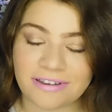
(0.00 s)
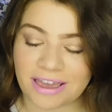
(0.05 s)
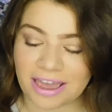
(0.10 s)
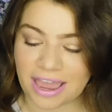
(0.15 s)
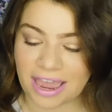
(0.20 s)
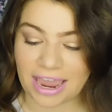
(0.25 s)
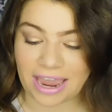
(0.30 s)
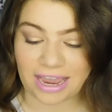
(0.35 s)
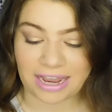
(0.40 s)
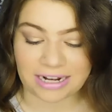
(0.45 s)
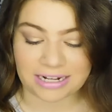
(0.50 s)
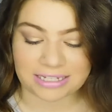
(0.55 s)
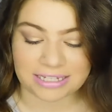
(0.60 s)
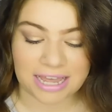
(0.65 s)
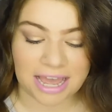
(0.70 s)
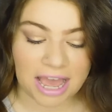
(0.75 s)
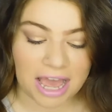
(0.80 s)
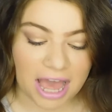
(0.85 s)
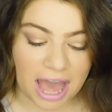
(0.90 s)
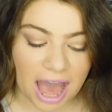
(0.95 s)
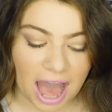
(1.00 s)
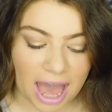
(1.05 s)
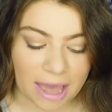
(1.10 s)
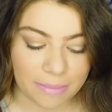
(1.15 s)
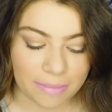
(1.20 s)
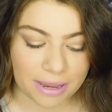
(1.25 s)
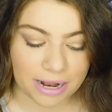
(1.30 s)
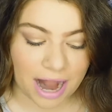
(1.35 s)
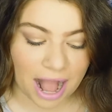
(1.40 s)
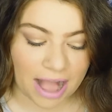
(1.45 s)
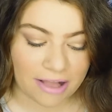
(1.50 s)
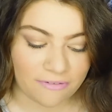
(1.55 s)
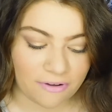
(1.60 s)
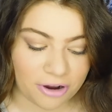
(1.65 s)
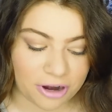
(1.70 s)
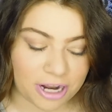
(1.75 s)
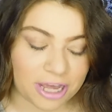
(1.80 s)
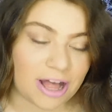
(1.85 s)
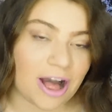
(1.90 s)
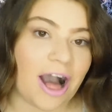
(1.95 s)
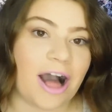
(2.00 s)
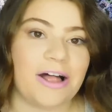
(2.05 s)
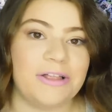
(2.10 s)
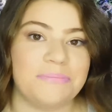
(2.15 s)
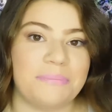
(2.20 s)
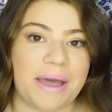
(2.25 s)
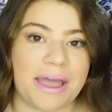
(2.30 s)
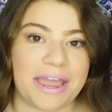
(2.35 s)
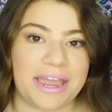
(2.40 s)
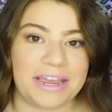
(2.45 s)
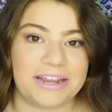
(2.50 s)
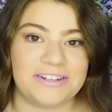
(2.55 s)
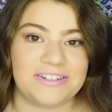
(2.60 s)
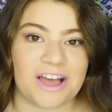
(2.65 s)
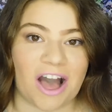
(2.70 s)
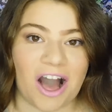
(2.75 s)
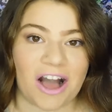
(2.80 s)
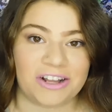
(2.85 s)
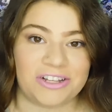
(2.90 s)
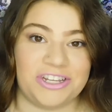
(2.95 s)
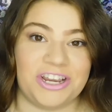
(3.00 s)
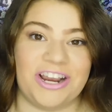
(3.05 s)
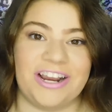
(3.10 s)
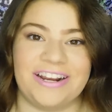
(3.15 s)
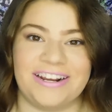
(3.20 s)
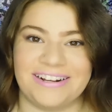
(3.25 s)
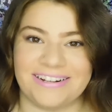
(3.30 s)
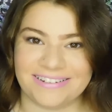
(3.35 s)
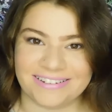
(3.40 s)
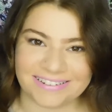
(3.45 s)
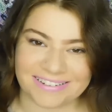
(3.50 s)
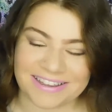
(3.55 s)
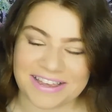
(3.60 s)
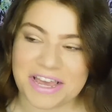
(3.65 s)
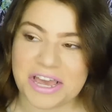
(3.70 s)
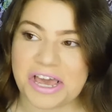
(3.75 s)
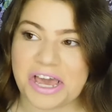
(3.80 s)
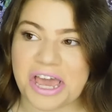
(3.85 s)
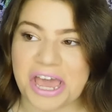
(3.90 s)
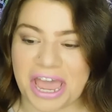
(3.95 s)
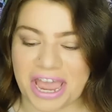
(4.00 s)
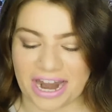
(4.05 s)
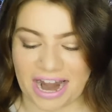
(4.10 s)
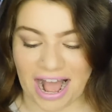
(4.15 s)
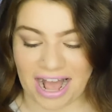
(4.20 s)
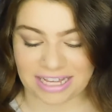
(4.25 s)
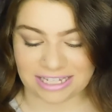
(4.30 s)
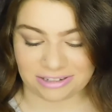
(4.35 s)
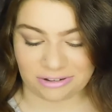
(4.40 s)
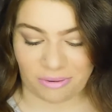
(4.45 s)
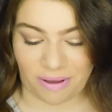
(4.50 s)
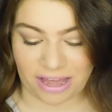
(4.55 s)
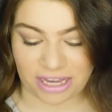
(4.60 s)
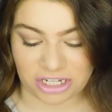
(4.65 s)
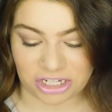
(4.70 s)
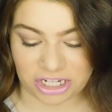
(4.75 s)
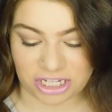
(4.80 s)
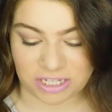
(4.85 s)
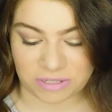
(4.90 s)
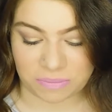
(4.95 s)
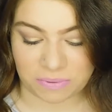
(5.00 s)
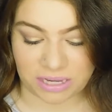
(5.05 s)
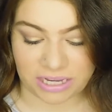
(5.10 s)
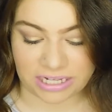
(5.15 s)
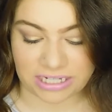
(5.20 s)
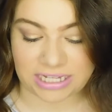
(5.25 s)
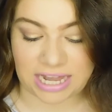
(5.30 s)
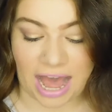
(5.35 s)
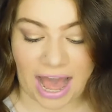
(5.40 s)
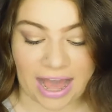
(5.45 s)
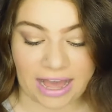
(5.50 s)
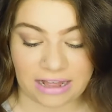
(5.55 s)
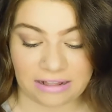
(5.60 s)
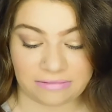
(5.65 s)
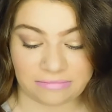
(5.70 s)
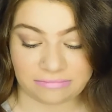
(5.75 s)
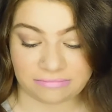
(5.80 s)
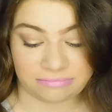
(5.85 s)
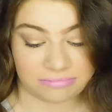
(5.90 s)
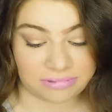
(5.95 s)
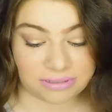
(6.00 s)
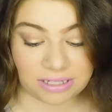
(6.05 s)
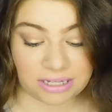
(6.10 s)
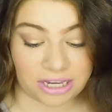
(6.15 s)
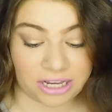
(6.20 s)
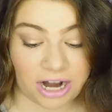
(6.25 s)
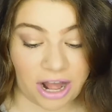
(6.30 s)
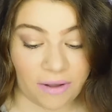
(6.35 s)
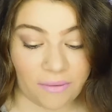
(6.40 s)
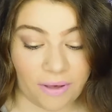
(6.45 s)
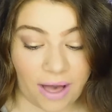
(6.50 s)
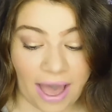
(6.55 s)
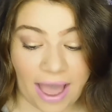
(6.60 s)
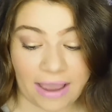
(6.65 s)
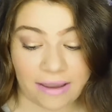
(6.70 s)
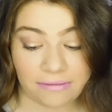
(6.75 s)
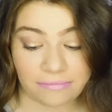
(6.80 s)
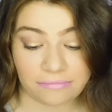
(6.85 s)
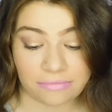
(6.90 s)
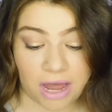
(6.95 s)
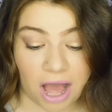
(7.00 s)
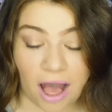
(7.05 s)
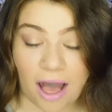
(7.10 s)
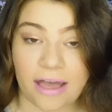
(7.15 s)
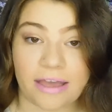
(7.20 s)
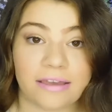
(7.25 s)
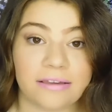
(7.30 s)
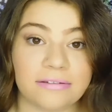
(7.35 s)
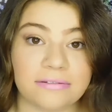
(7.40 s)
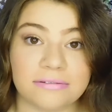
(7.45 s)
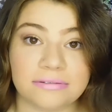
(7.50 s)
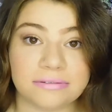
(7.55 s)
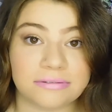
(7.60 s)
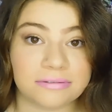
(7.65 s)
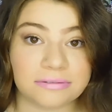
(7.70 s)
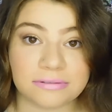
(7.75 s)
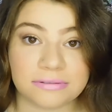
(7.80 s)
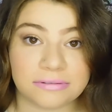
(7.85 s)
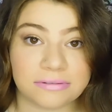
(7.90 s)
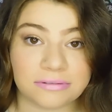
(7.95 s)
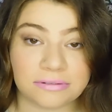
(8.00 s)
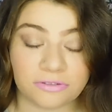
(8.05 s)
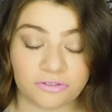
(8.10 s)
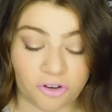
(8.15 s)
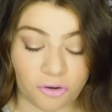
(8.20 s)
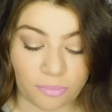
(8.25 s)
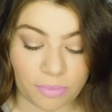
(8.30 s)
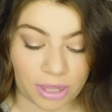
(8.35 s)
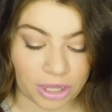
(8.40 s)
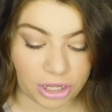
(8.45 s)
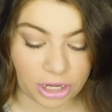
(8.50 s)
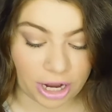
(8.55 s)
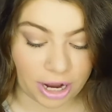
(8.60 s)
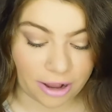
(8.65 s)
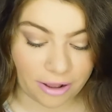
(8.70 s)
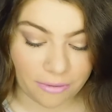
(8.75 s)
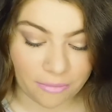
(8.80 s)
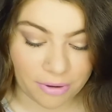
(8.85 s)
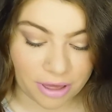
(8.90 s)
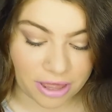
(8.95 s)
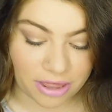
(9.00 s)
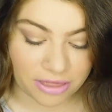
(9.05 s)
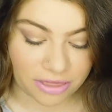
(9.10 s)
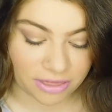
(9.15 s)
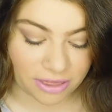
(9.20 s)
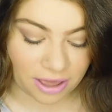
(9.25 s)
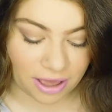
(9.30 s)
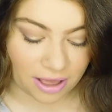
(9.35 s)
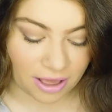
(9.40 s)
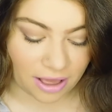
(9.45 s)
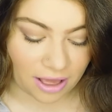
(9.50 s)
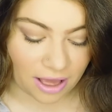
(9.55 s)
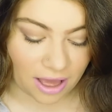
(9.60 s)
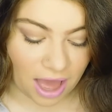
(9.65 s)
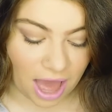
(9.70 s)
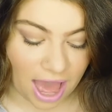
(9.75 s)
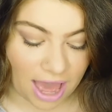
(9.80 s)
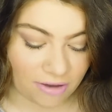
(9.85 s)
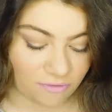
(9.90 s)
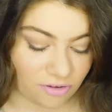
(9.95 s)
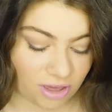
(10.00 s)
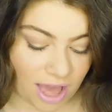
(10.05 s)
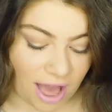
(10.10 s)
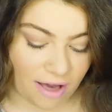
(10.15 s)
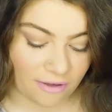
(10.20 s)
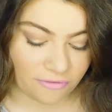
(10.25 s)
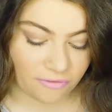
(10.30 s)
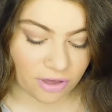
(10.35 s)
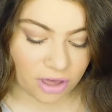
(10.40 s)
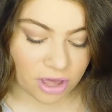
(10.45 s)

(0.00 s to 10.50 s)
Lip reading: and I mean, I've already called my doctor and asked questions because I'm not familiar with IVF.